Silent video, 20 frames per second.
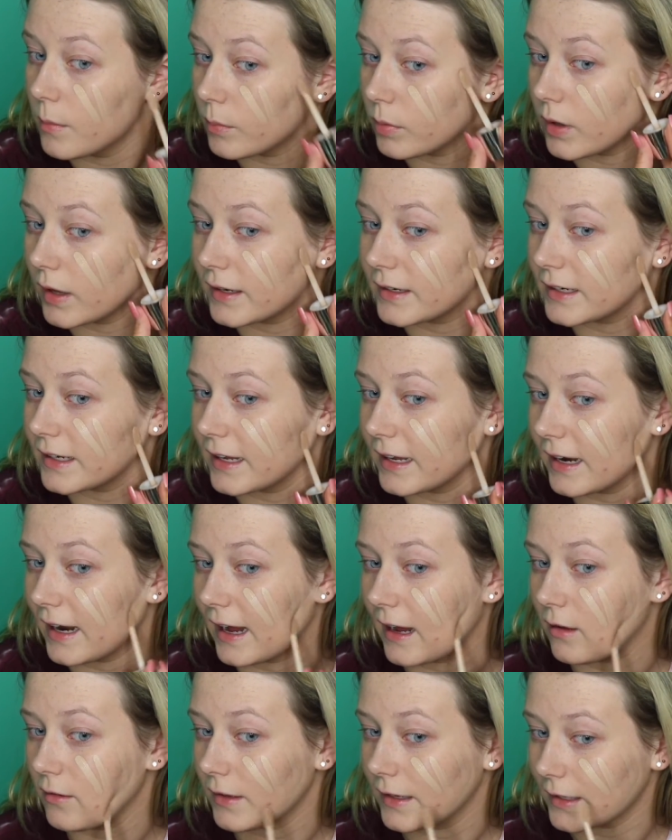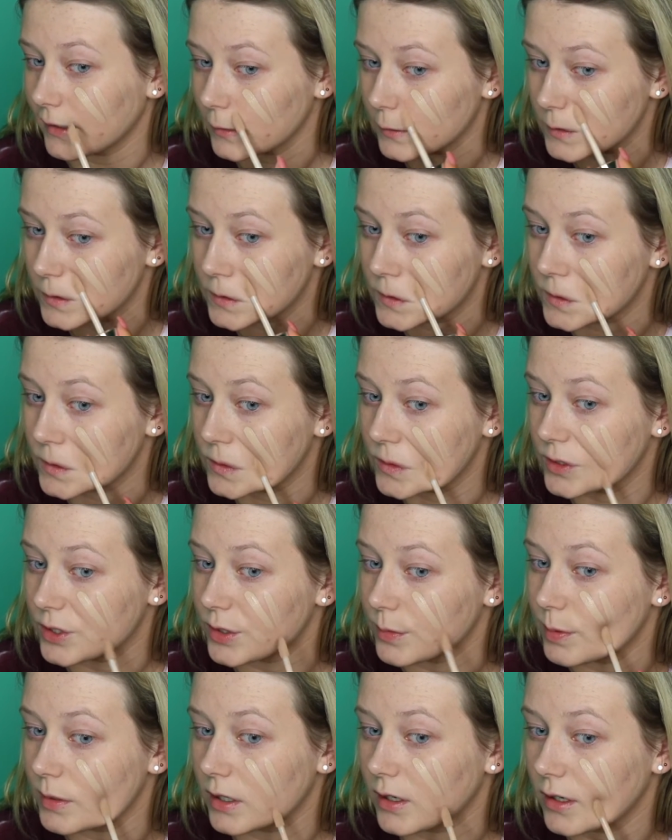blending it out like as soon as
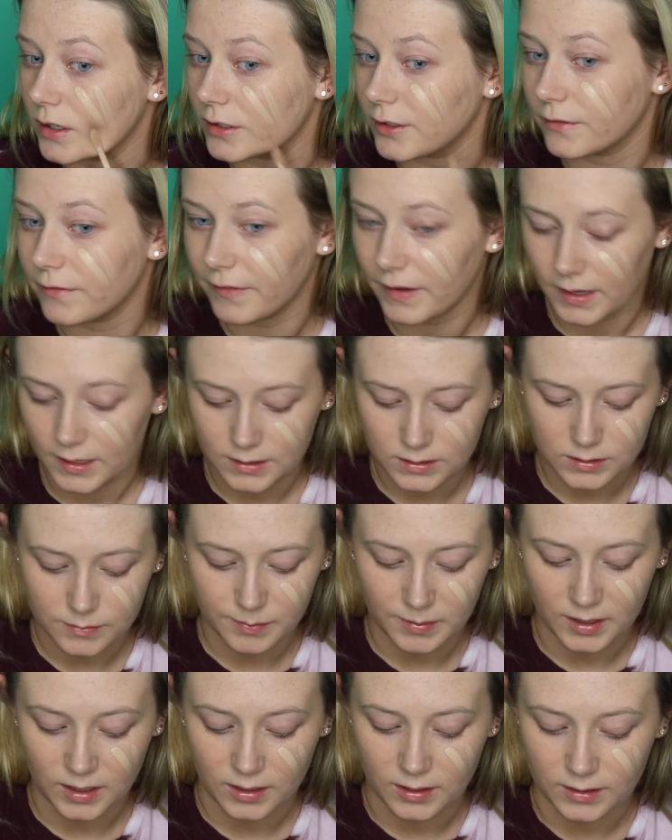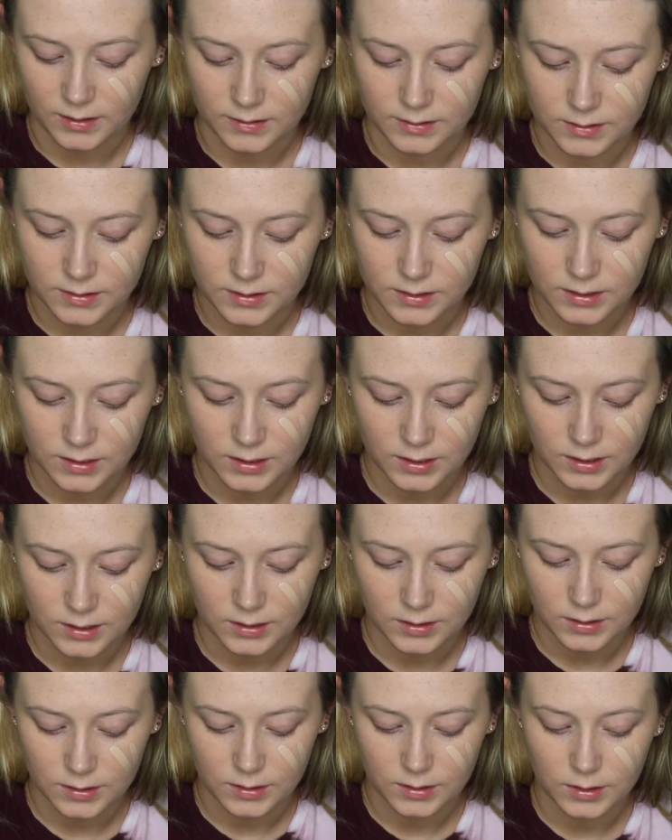you put it on your face because
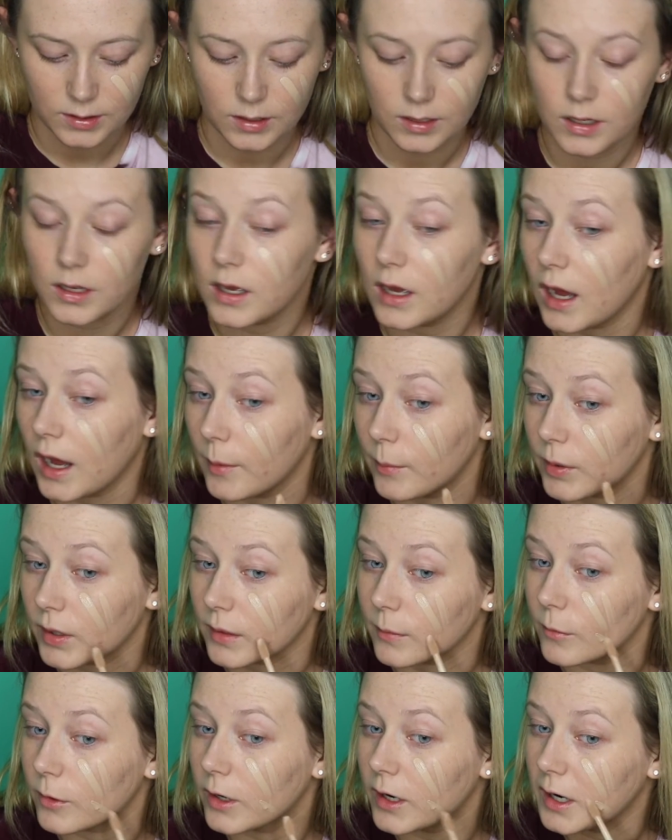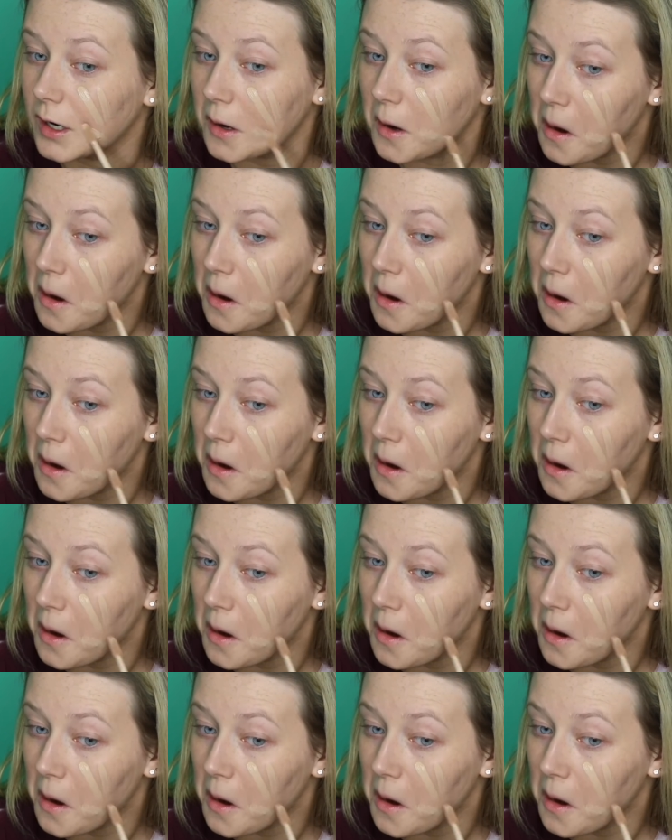I'm putting more.